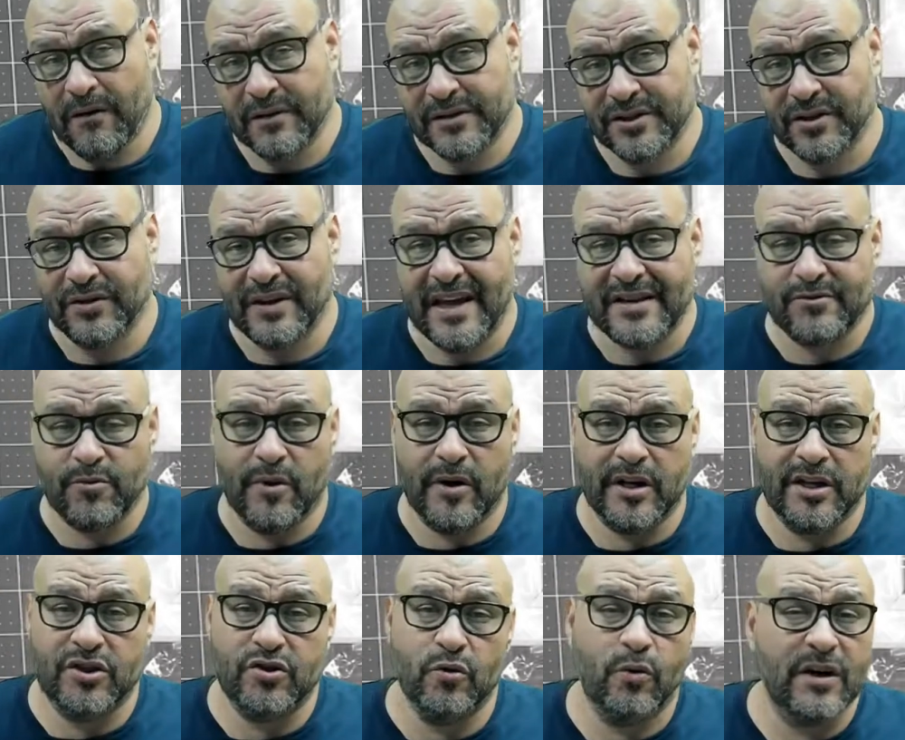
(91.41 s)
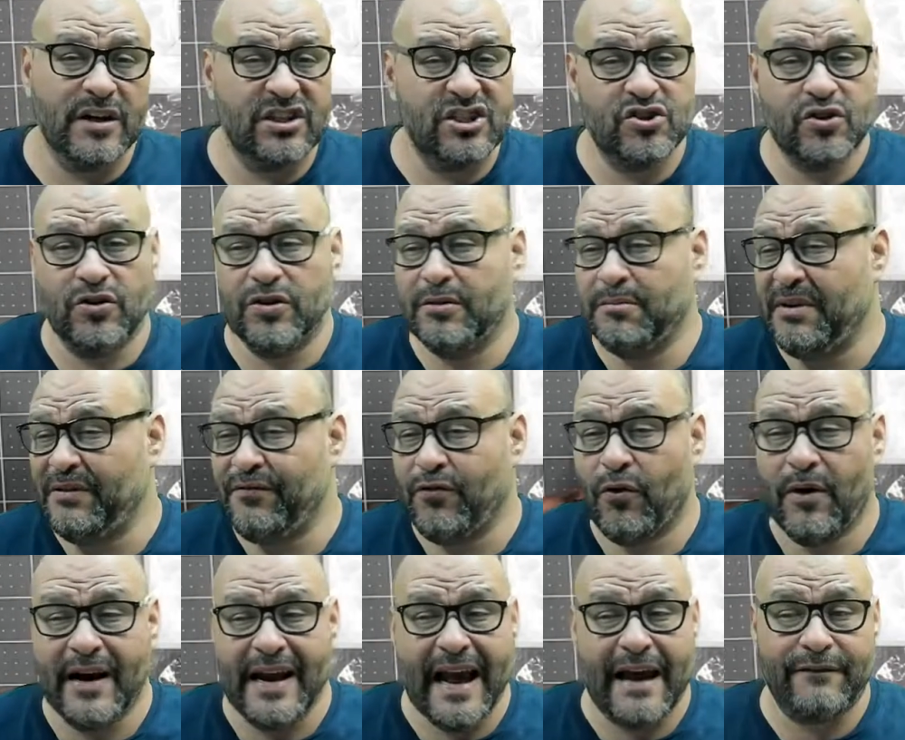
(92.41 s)
So that's what we're going to do. We're going to show you
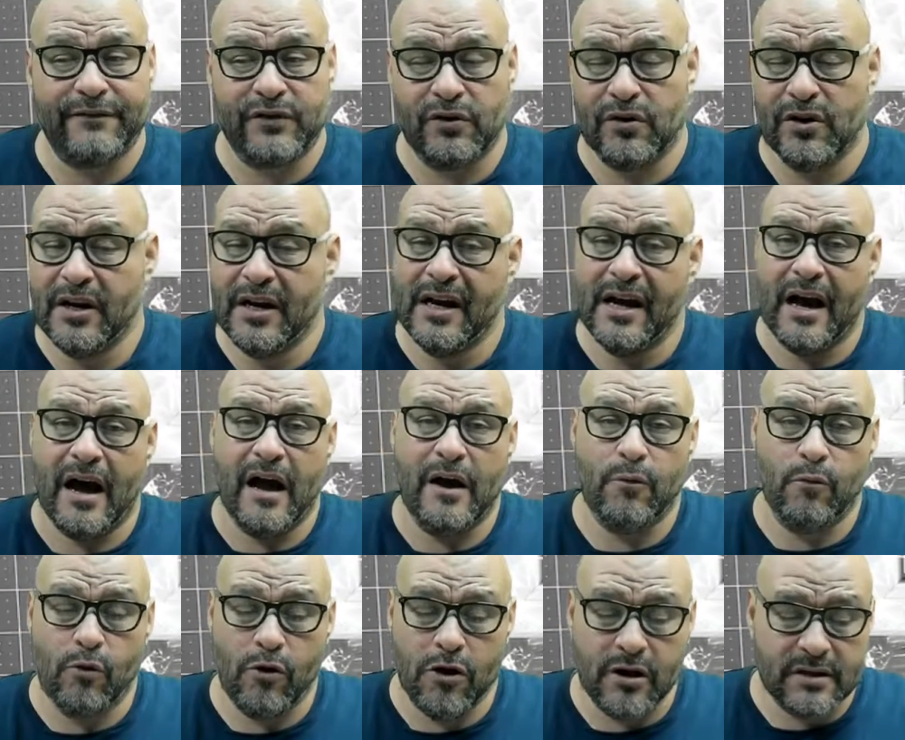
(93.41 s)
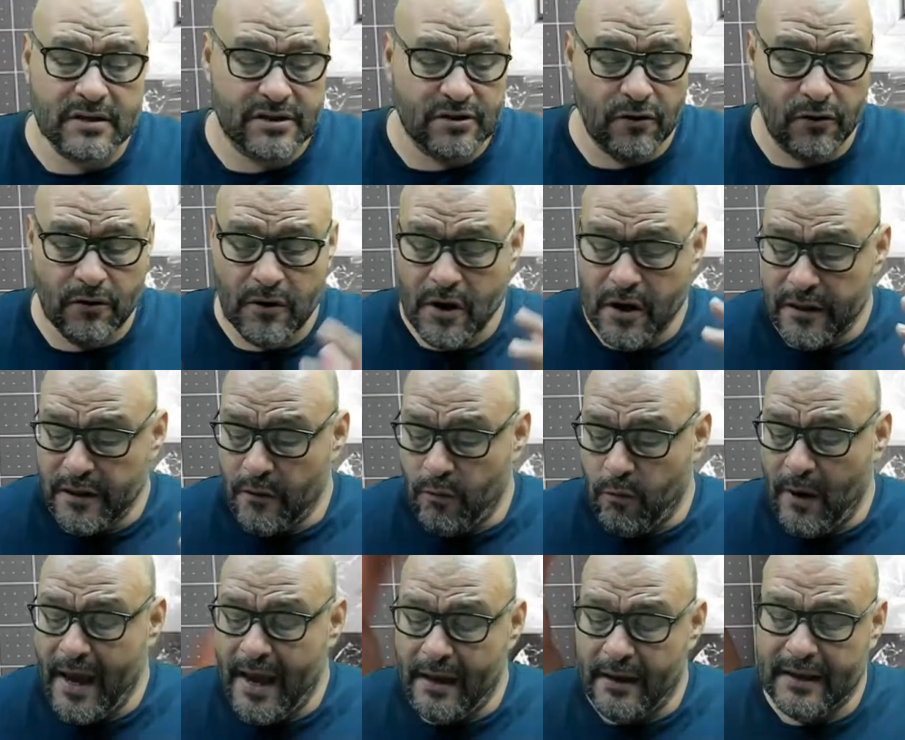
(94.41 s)
before and after it works. So the
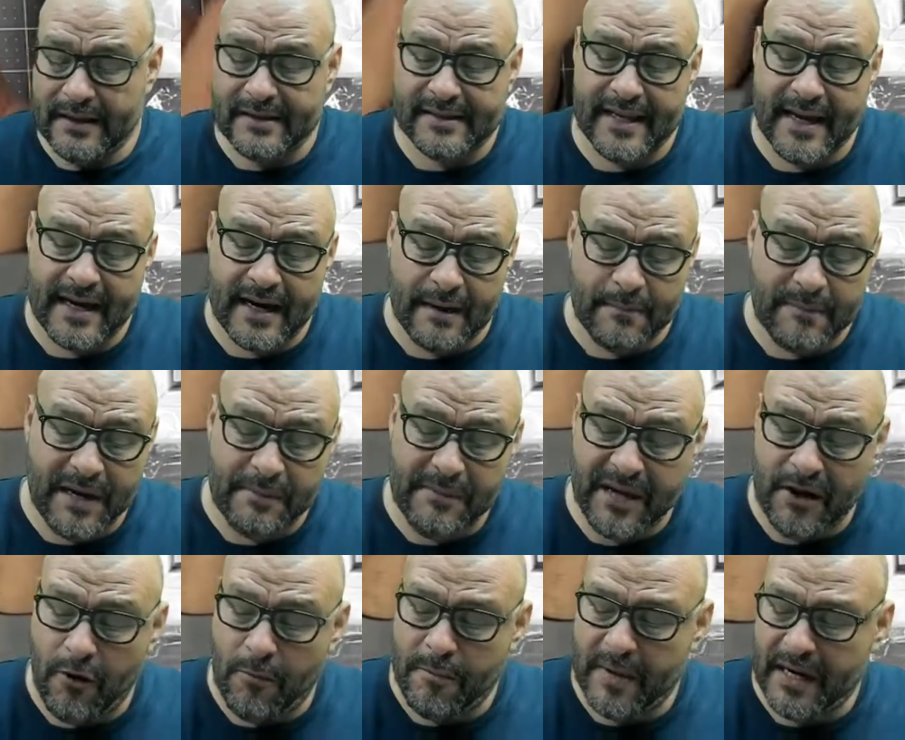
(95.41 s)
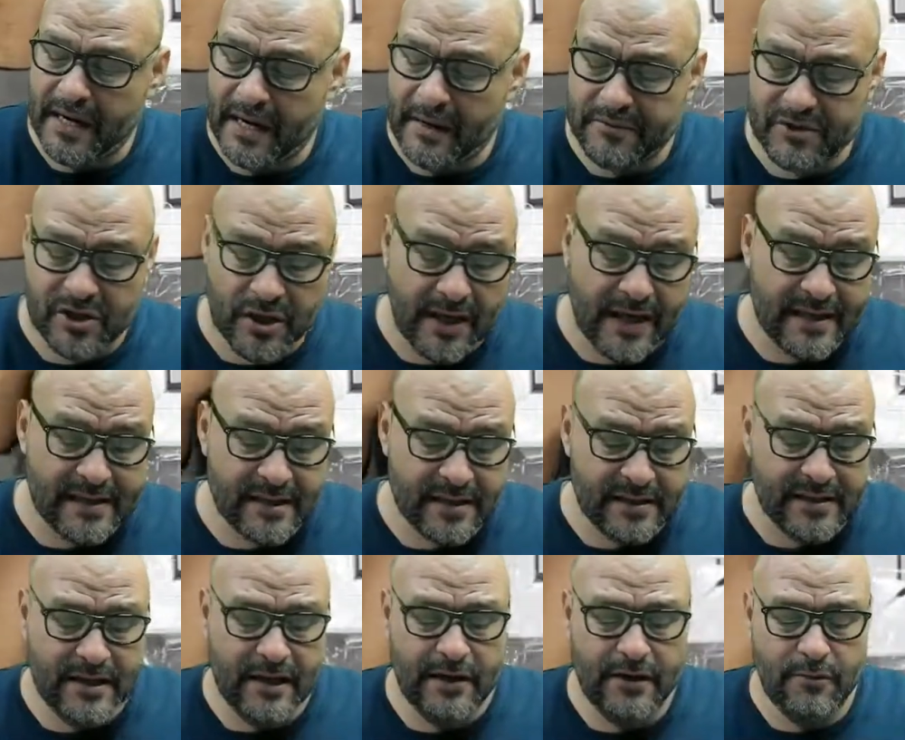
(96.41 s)
way it's set up, let me open it up so you guys can
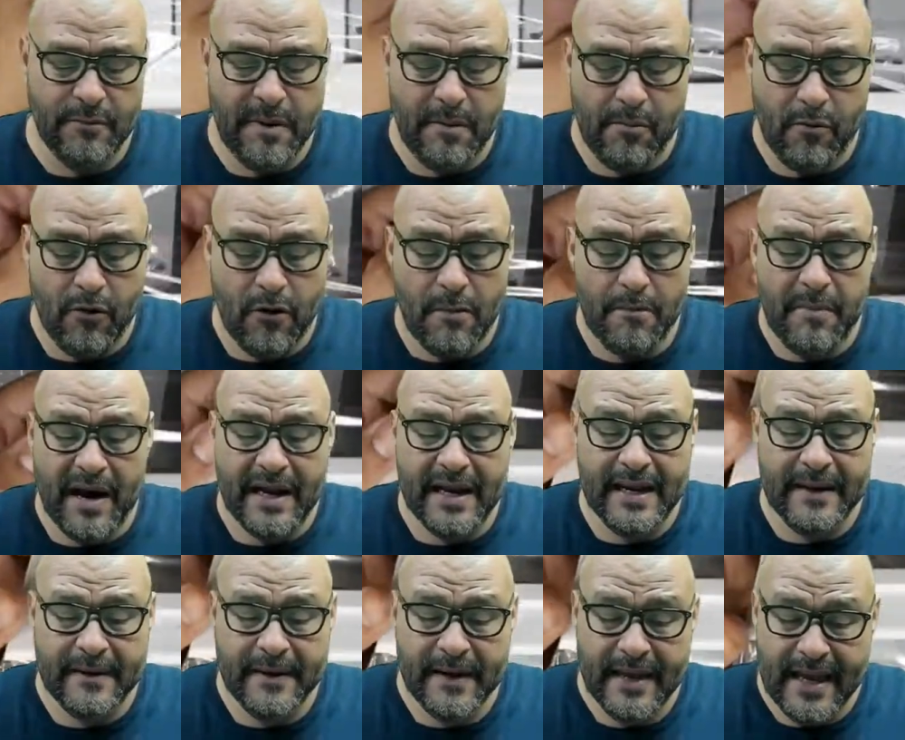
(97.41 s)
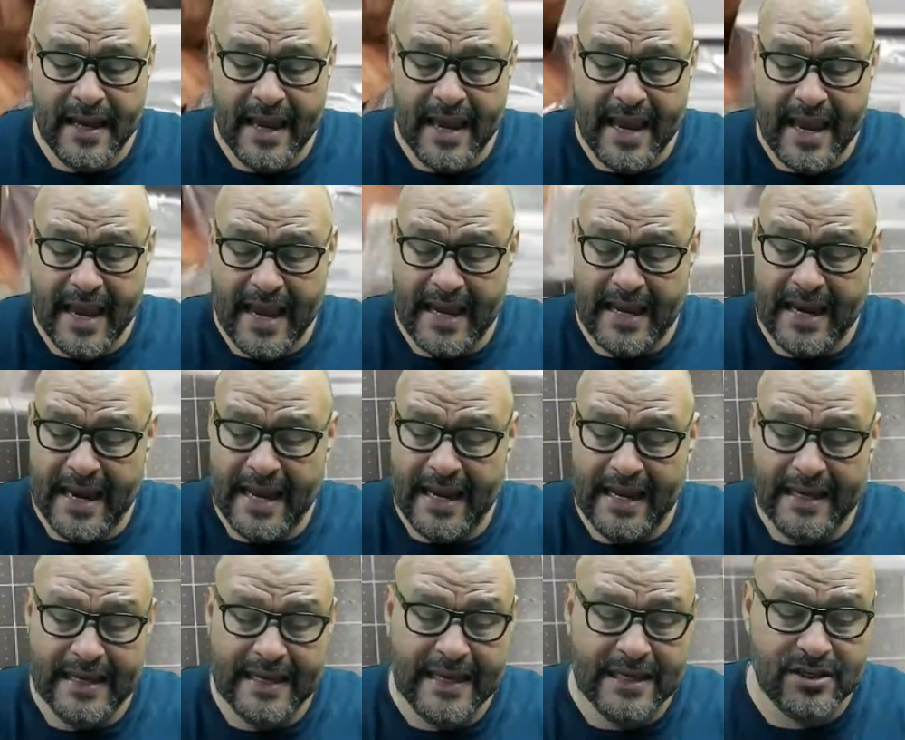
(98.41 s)
see a little bit more about it
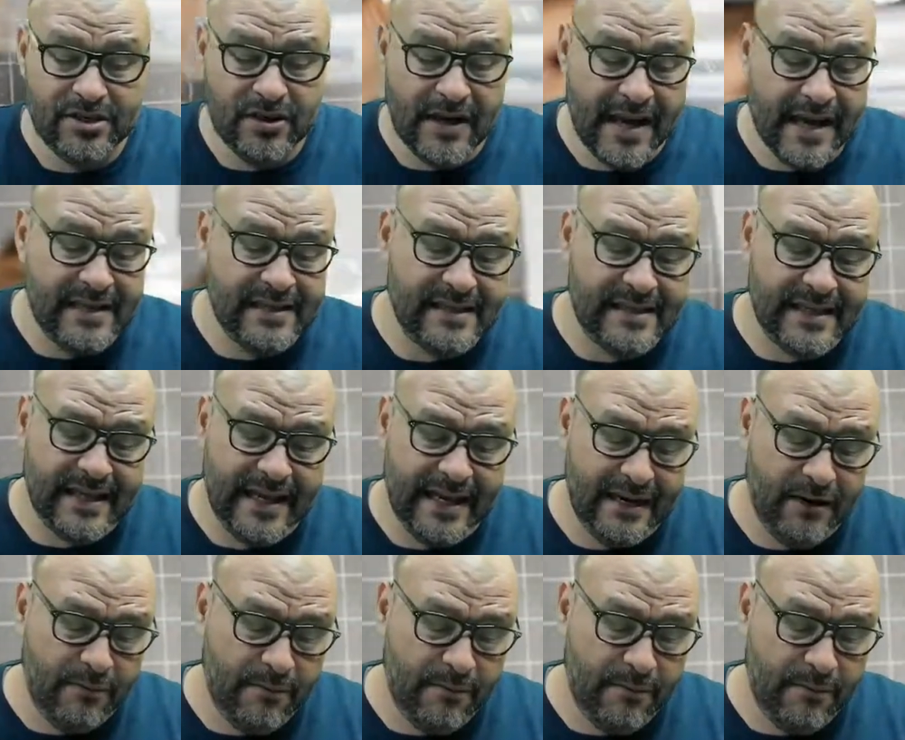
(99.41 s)
and get you guys a little